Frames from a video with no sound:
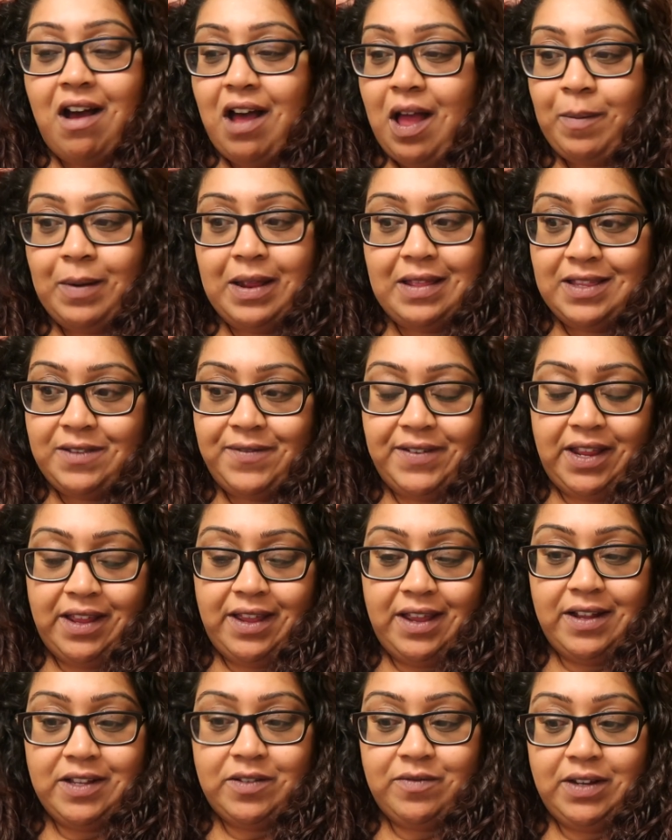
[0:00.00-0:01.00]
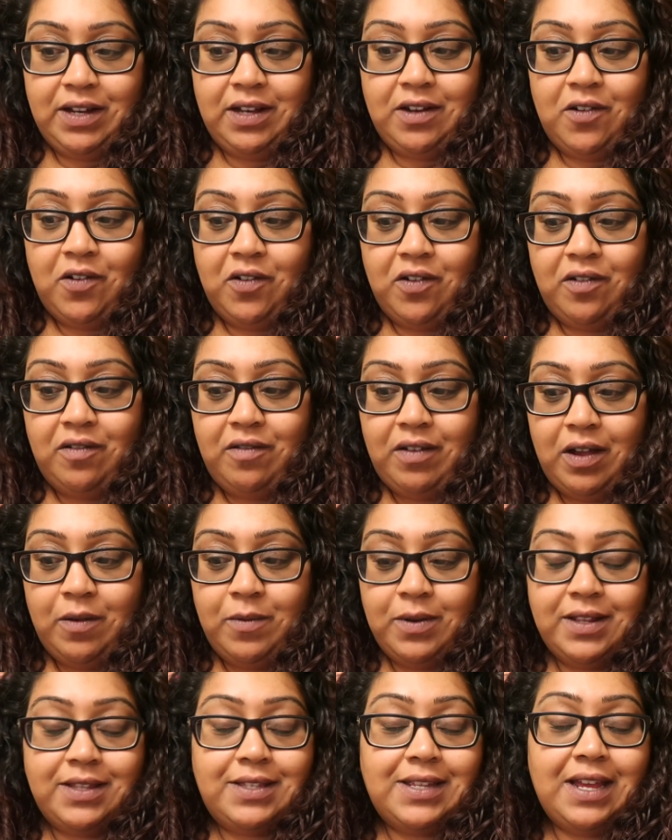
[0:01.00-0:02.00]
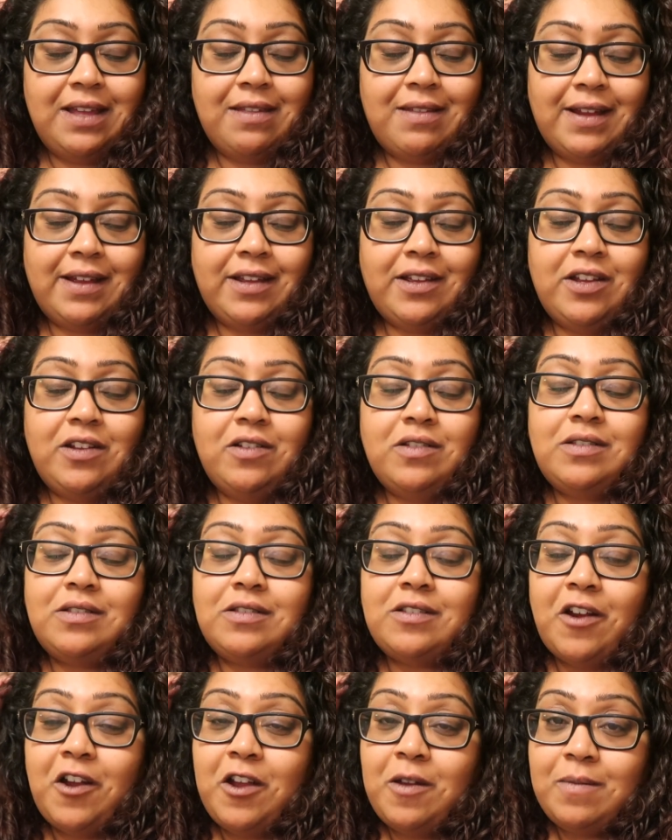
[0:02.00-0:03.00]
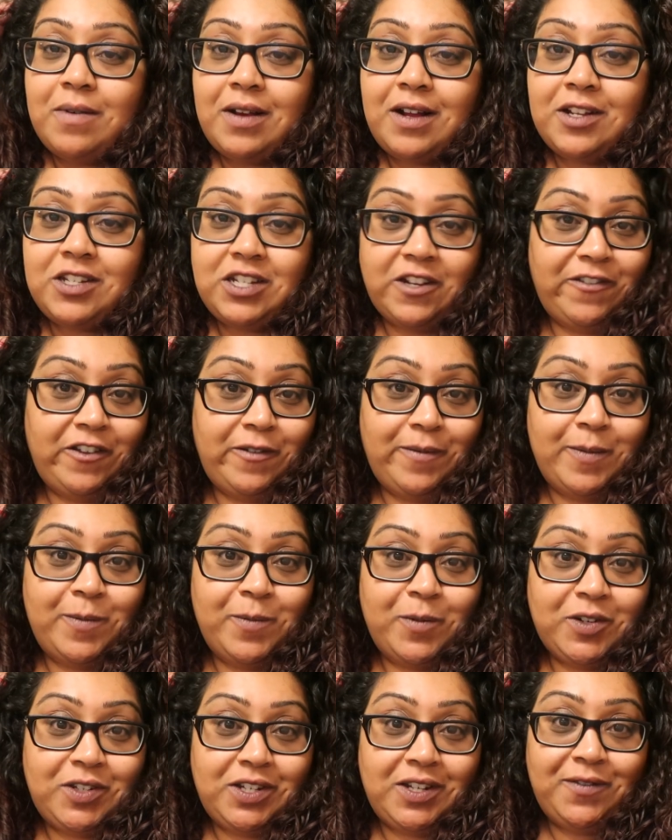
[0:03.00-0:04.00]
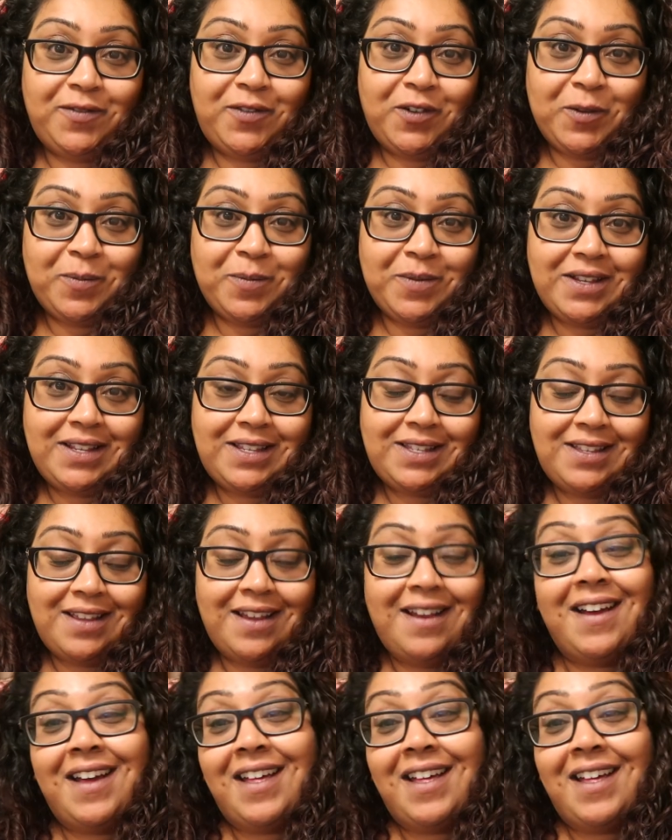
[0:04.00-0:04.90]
I'm gonna end this video here, it's really long. I wanna say thank you so much if you've been watching Vlogmas.